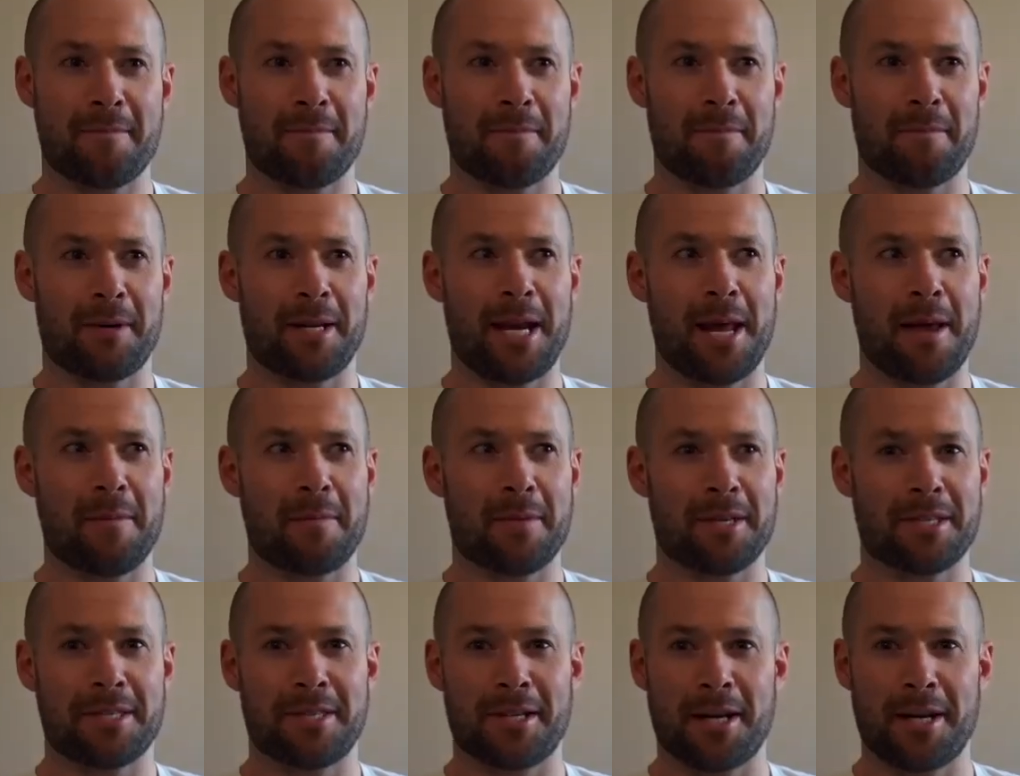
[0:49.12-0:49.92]
My
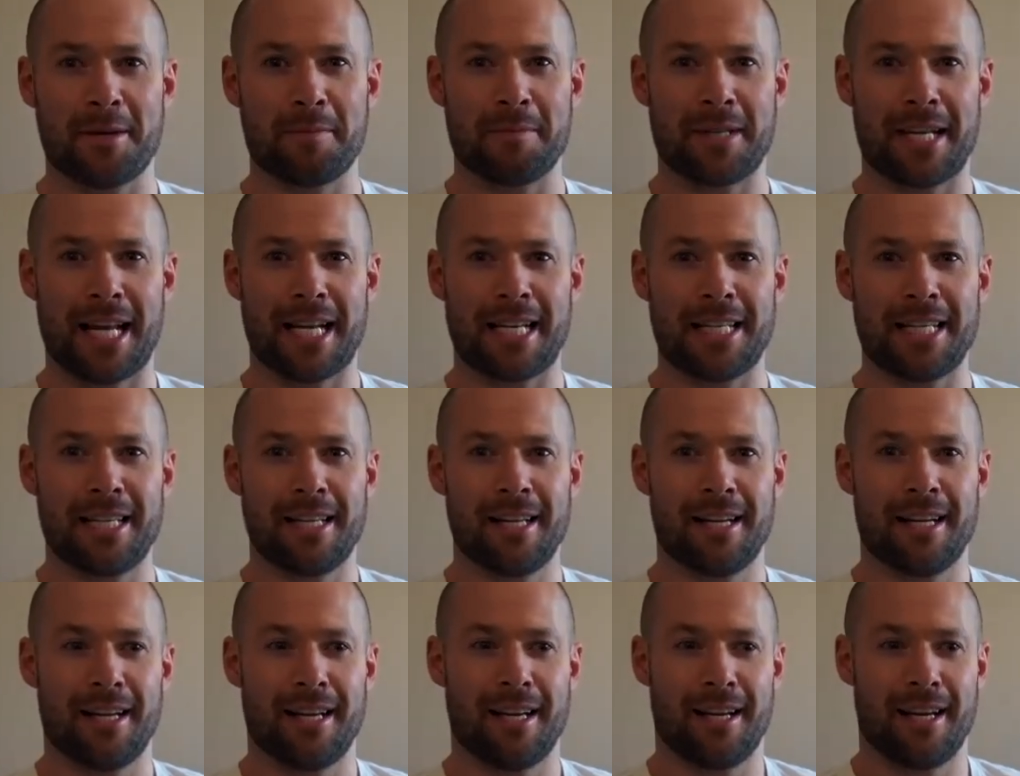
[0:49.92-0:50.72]
name is Niall Manelli.
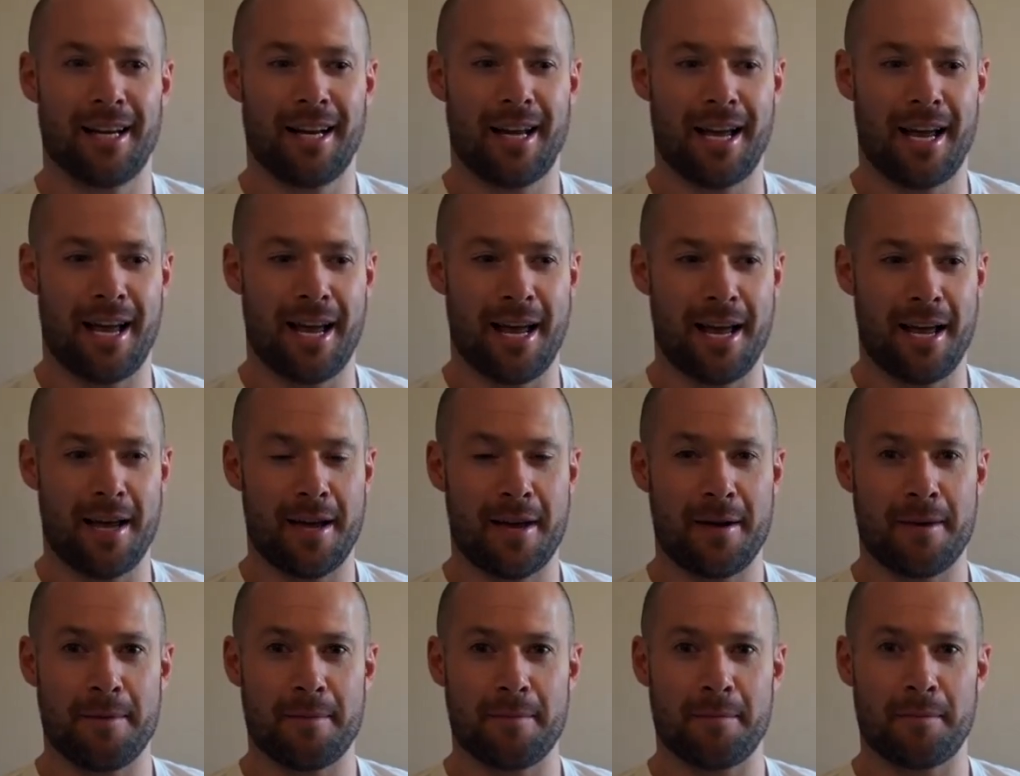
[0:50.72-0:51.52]

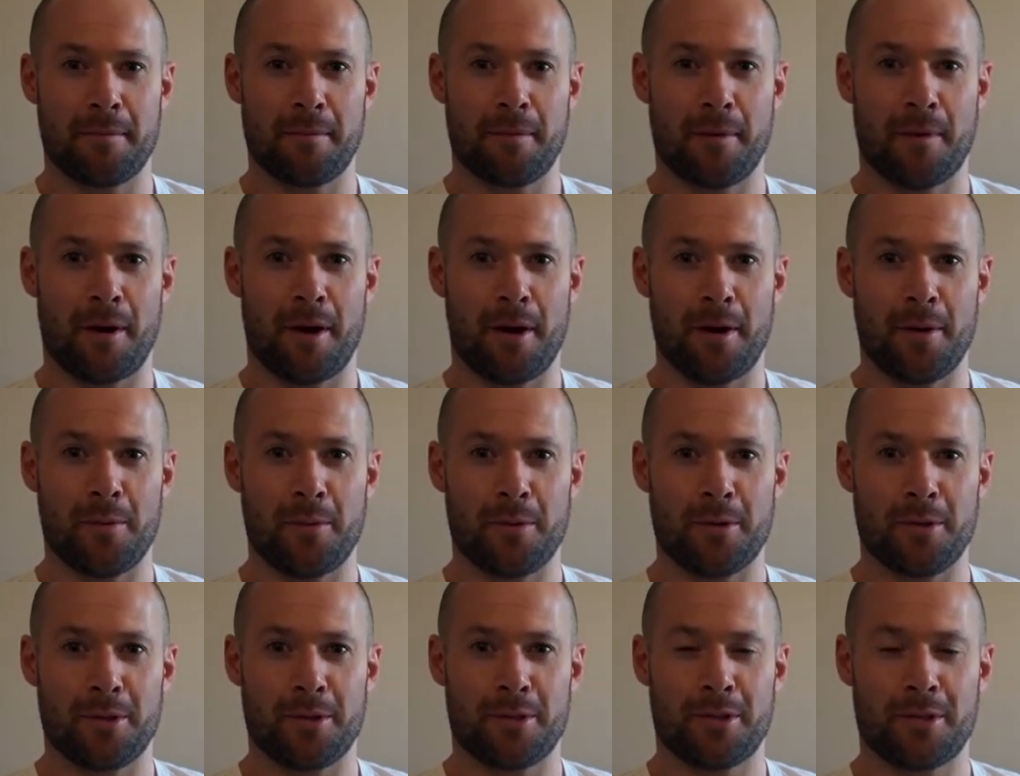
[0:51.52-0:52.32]
I
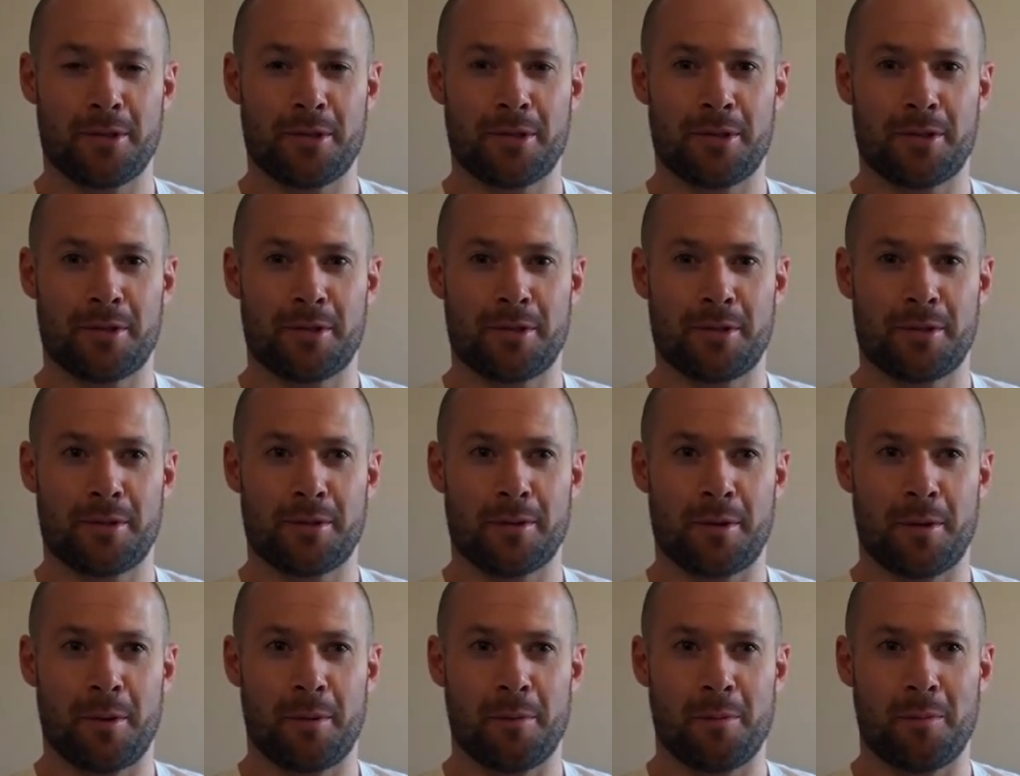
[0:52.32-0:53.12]

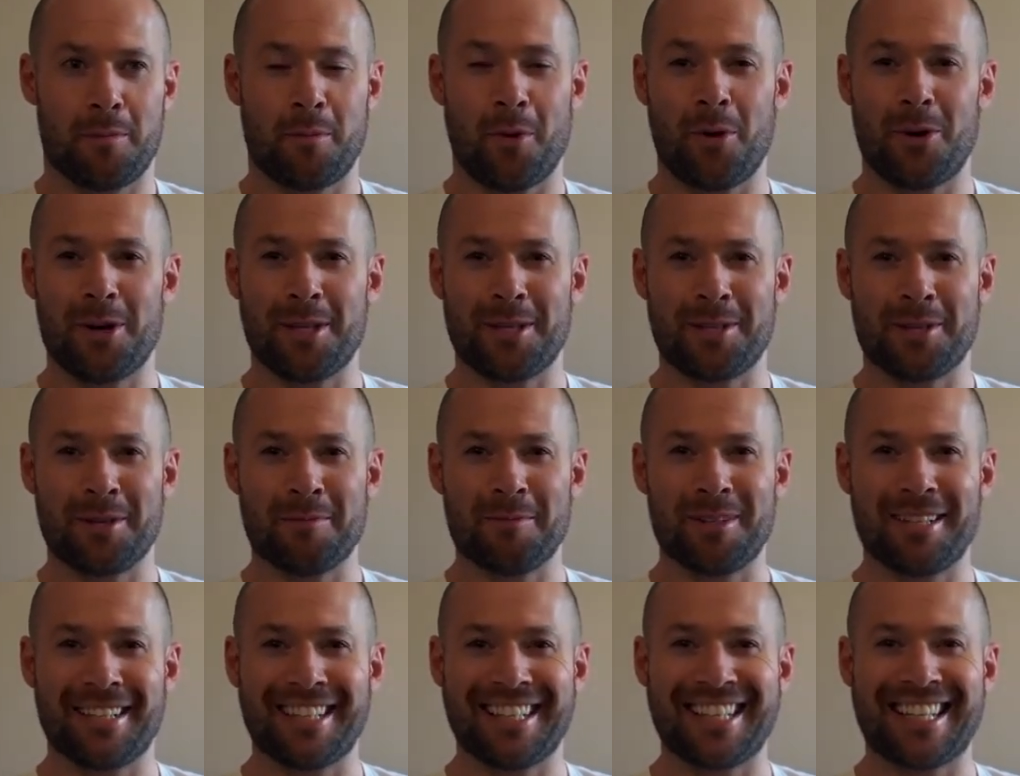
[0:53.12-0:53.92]
was born in
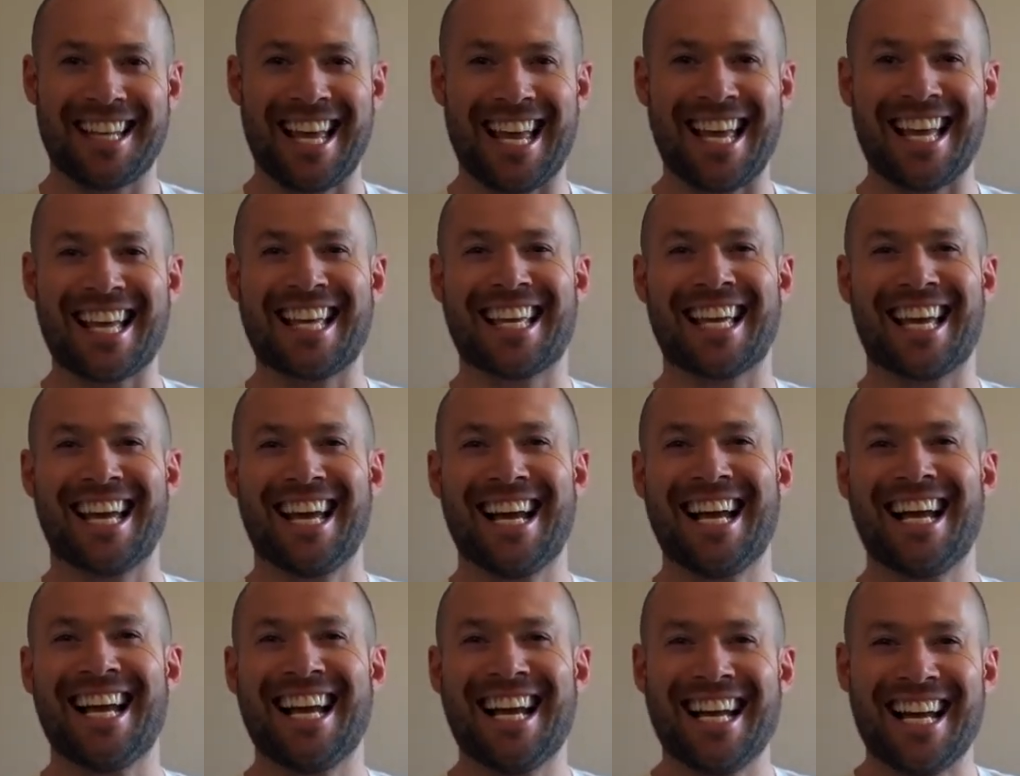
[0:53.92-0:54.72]
Dublin, I think,
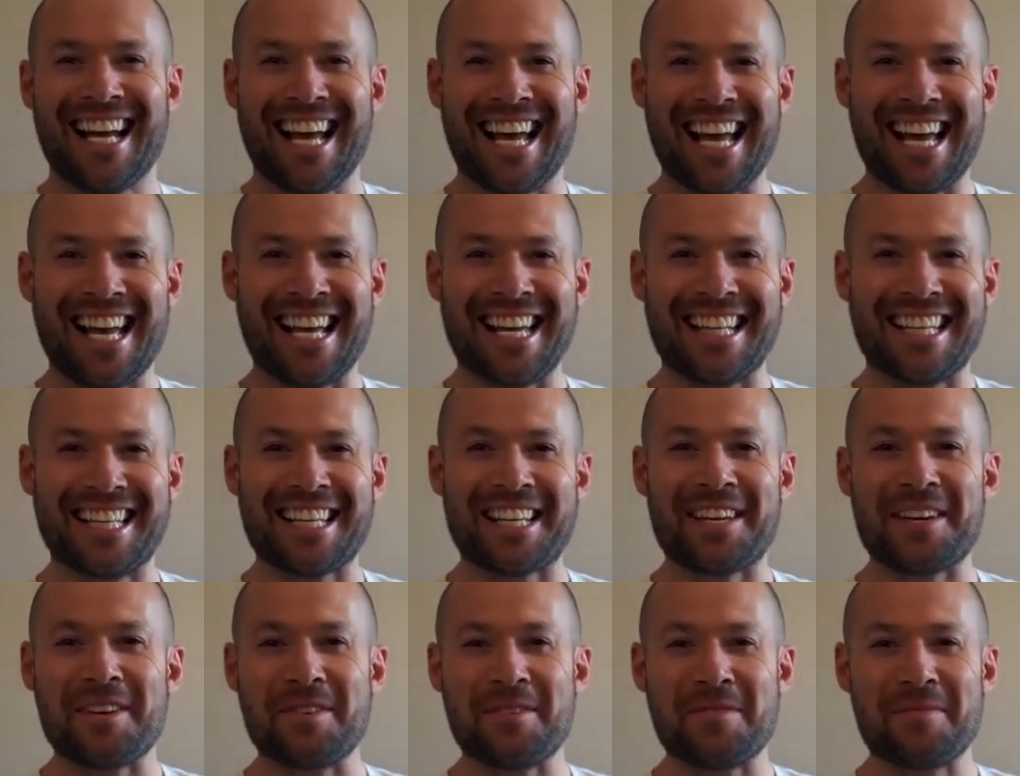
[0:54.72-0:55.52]
the
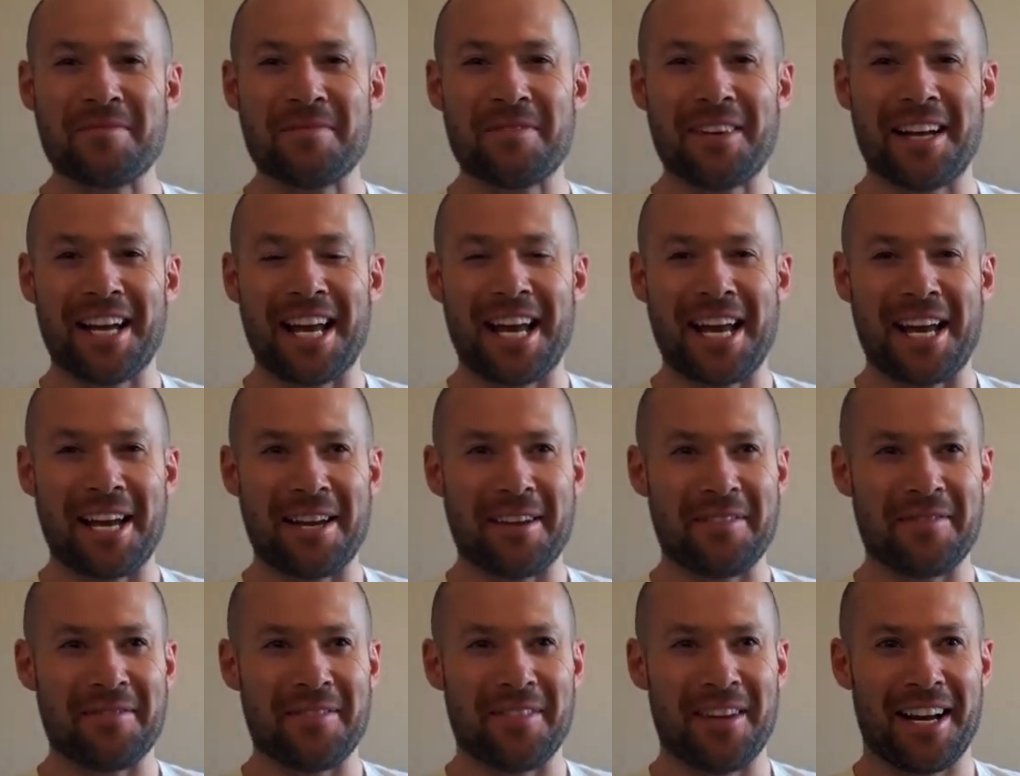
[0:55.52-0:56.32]
Coombe,
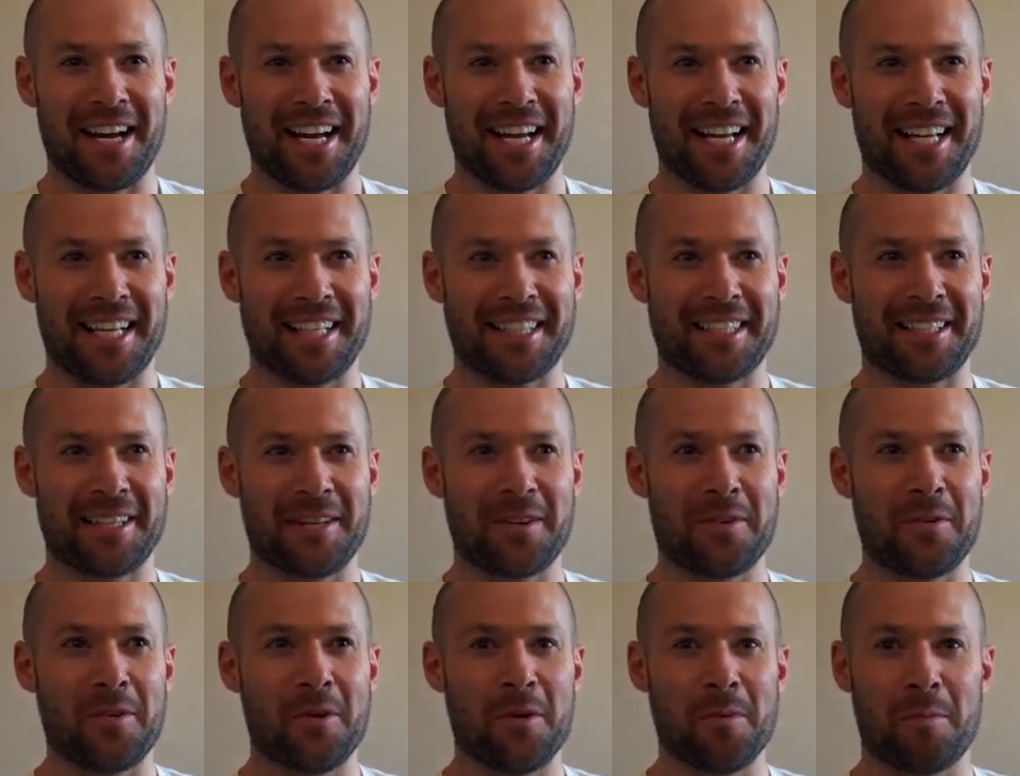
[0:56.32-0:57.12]
and I
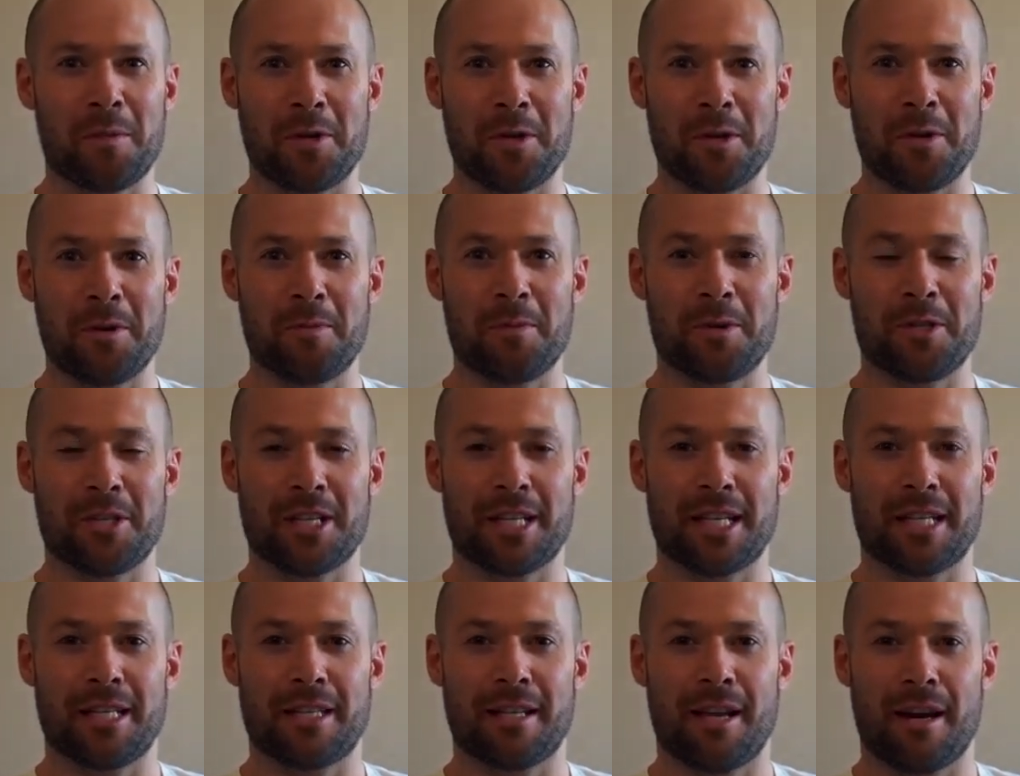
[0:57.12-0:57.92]
grew up in Newbridge
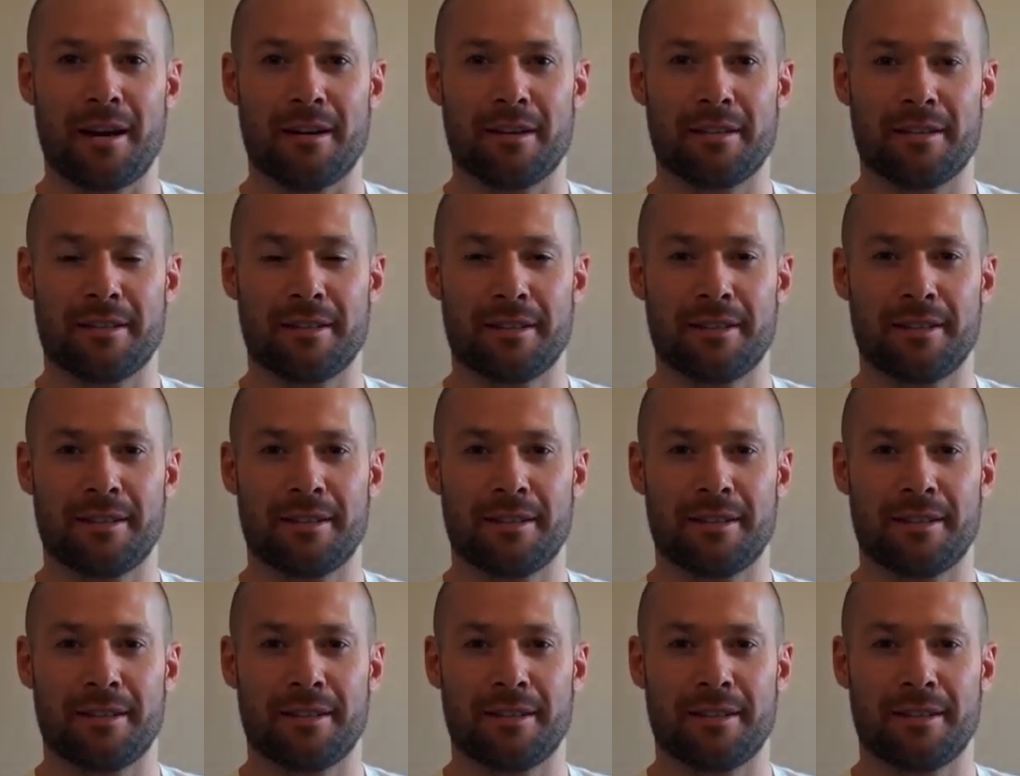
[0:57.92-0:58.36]
in Kildare.